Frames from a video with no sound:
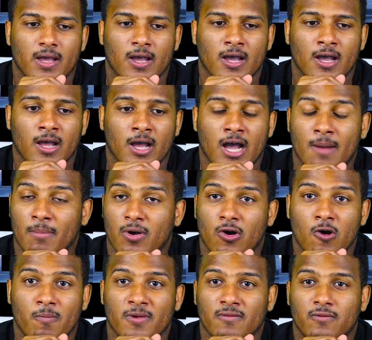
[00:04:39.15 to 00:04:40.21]
I'm
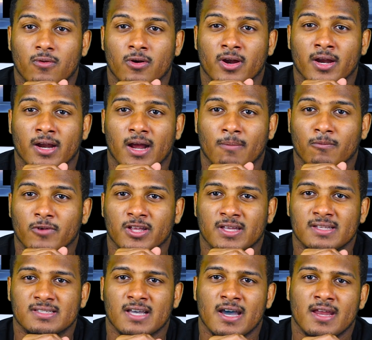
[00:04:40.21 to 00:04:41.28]
hoping for it. I'm
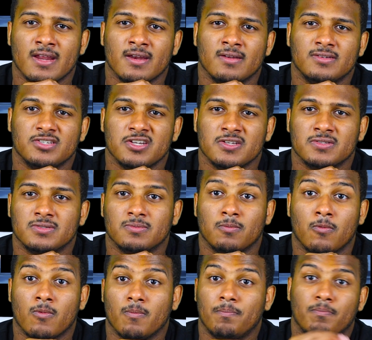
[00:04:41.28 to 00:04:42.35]
really excited. She's
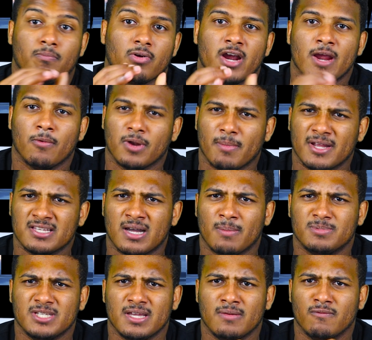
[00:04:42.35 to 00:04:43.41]
probably one of my
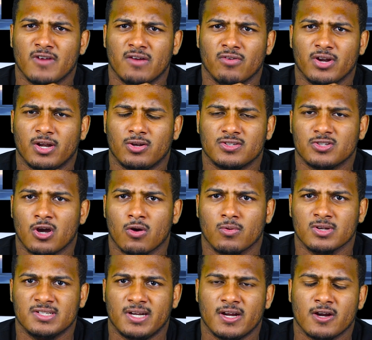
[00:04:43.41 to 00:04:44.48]
top 10 favorite Star
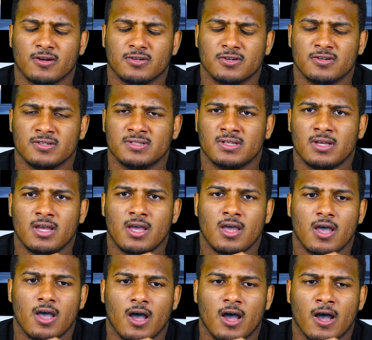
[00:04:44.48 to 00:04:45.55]
Wars characters.
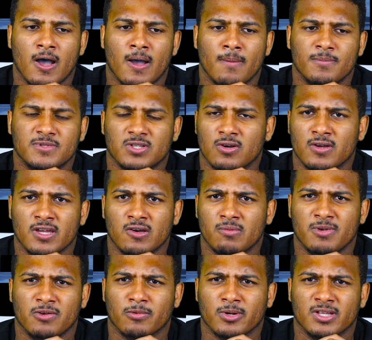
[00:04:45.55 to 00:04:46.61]
So it'll
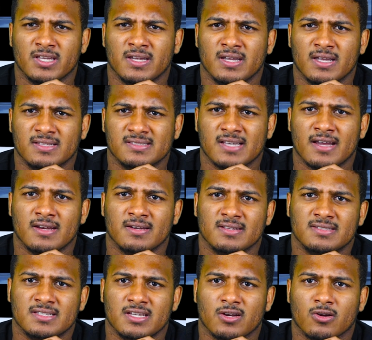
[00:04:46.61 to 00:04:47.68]
be really exciting to
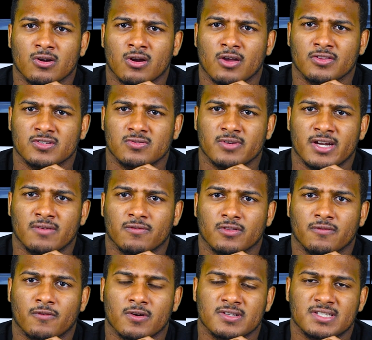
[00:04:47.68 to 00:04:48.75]
see her on the screen for
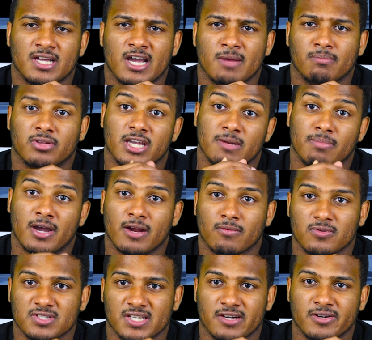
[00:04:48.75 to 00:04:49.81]
the first time, played by
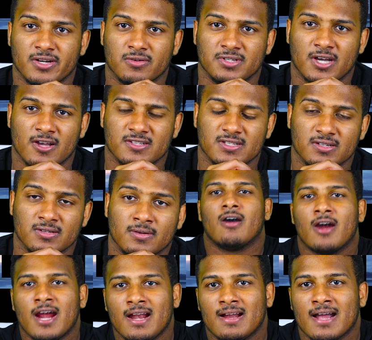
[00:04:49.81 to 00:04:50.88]
Rosario Dawson.
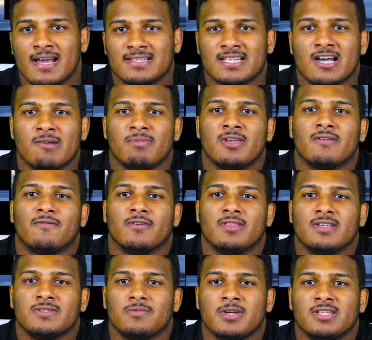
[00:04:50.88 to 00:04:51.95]
Alright guys, that'll be it for
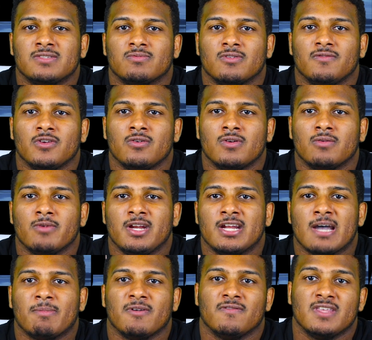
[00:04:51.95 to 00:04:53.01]
this week's review and
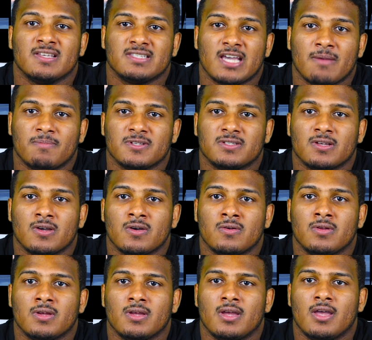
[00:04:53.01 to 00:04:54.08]
recap of this
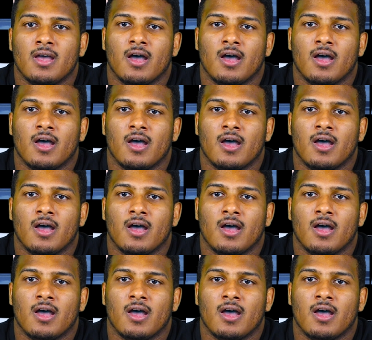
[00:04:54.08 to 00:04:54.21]
episode.